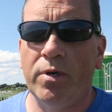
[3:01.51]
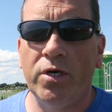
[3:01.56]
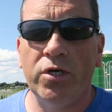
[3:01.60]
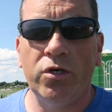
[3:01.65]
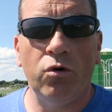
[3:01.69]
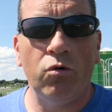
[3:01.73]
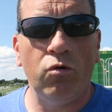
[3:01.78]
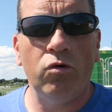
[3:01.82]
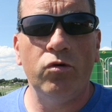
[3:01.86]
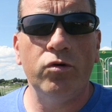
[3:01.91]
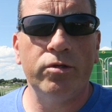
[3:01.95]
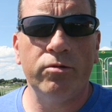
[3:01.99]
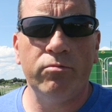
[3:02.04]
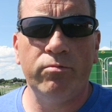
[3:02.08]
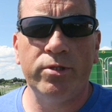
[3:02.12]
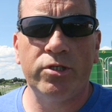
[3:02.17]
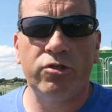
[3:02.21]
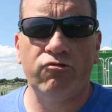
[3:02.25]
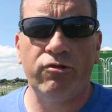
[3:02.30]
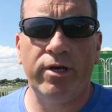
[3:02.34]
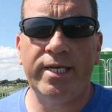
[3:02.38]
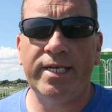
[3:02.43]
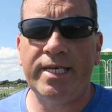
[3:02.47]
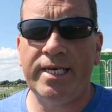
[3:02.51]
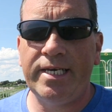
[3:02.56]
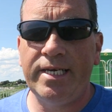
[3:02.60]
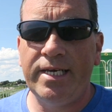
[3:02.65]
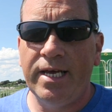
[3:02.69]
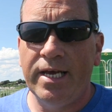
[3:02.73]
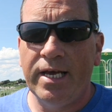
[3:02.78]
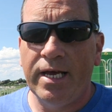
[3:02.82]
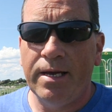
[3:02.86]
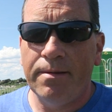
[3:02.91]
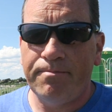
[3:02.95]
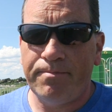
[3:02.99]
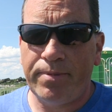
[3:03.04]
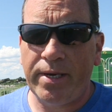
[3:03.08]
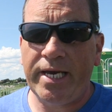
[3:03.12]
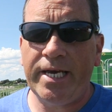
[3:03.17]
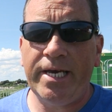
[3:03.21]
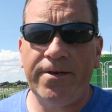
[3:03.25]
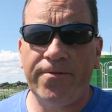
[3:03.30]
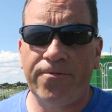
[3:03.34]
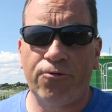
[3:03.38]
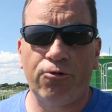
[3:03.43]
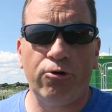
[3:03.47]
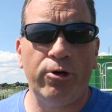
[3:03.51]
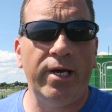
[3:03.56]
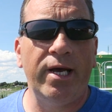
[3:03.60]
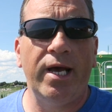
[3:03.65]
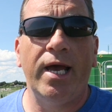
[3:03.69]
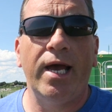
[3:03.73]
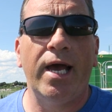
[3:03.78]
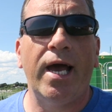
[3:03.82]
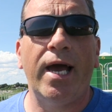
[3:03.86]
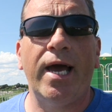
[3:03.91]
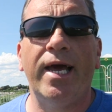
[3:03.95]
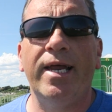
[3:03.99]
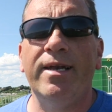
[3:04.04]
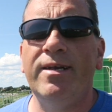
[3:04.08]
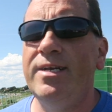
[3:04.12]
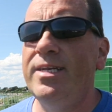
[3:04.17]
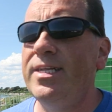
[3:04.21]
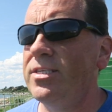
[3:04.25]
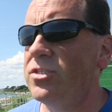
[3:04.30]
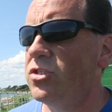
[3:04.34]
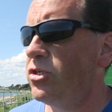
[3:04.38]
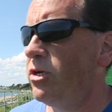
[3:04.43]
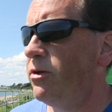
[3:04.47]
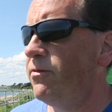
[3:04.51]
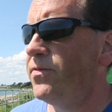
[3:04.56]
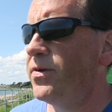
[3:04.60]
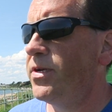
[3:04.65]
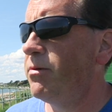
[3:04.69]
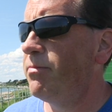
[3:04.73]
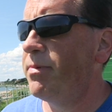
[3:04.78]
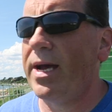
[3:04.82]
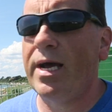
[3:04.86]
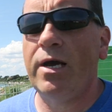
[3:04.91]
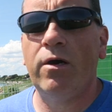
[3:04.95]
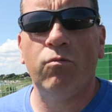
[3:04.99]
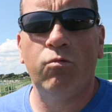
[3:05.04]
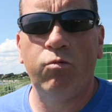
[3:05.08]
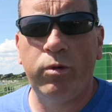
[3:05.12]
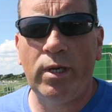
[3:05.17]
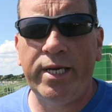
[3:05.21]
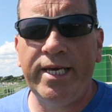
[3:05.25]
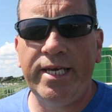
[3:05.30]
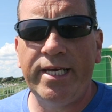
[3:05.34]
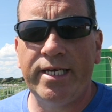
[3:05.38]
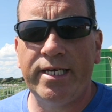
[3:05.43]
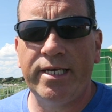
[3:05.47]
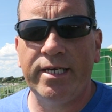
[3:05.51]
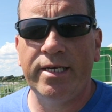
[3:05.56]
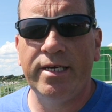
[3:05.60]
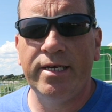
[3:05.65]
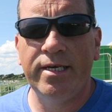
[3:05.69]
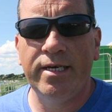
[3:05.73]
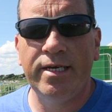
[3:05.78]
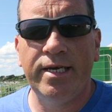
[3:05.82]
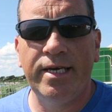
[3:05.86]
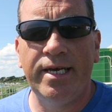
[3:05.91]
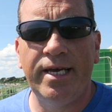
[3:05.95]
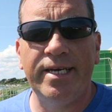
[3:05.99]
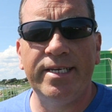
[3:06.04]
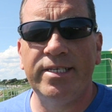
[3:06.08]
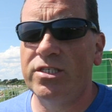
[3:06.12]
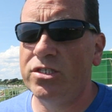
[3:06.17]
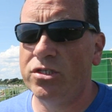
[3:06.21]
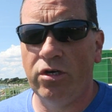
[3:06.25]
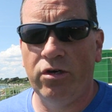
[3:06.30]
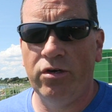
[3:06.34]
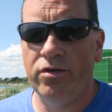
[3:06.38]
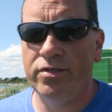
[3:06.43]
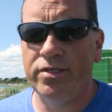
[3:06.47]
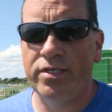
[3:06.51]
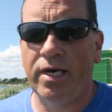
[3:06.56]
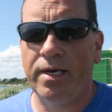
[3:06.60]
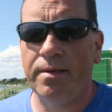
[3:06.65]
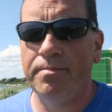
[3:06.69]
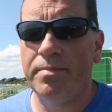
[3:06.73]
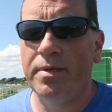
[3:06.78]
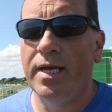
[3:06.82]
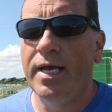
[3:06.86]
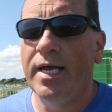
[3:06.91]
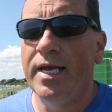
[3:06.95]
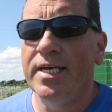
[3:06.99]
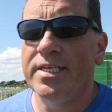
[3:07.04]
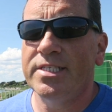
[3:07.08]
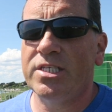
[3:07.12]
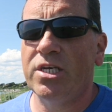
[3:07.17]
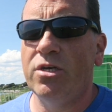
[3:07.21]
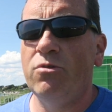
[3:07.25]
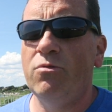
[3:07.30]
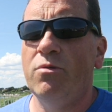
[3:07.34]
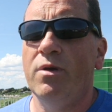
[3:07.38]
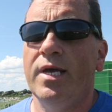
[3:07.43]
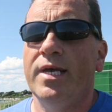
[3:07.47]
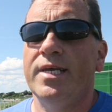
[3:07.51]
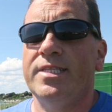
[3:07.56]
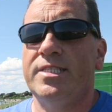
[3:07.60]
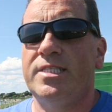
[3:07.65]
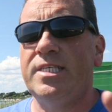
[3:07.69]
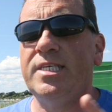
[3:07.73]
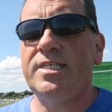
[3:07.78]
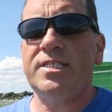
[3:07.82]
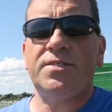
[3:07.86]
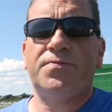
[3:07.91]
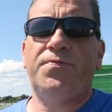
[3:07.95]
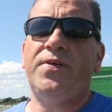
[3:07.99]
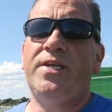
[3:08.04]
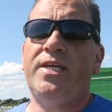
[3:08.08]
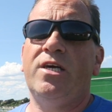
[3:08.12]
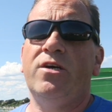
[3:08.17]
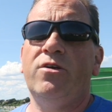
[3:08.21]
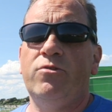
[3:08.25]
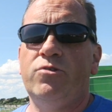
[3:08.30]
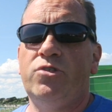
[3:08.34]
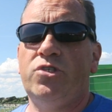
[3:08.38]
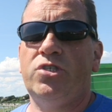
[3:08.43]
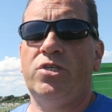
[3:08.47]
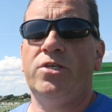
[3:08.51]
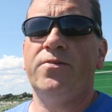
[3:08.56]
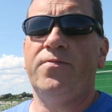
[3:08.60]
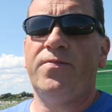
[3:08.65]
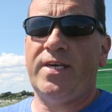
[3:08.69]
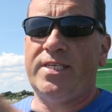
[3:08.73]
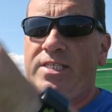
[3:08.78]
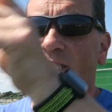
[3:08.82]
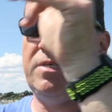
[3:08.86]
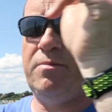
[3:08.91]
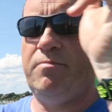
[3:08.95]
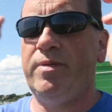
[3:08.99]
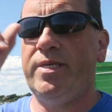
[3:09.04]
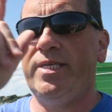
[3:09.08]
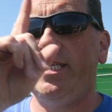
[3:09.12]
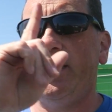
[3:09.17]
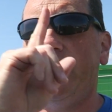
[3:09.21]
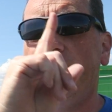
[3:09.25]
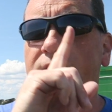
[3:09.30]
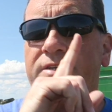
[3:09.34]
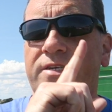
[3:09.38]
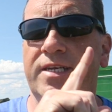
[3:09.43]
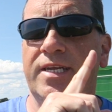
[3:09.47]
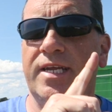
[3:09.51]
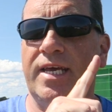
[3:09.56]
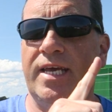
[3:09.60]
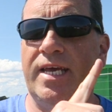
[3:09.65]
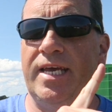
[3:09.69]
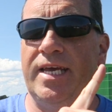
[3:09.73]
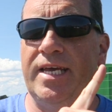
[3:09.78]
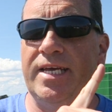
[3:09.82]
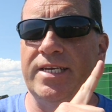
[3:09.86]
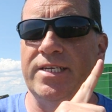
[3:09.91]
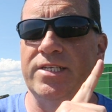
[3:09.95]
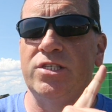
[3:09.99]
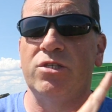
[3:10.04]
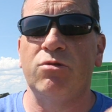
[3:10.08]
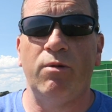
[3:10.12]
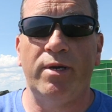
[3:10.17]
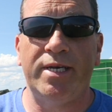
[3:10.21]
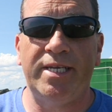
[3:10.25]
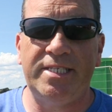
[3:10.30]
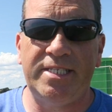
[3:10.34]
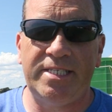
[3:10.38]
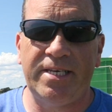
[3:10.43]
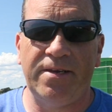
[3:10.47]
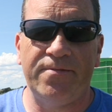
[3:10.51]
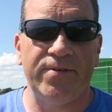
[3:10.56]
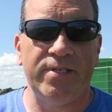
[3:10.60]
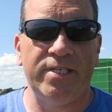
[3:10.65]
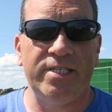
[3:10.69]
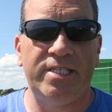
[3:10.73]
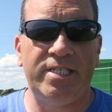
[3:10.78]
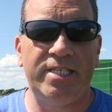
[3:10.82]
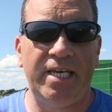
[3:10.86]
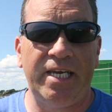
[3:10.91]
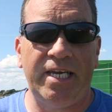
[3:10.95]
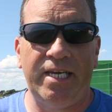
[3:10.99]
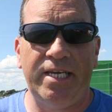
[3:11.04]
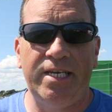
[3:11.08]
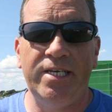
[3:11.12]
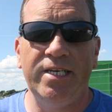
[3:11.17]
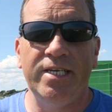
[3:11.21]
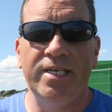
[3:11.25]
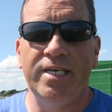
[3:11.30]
order was ready, paid for it, and literally within about a week, it turned up. So this video should have actually been done in 2017.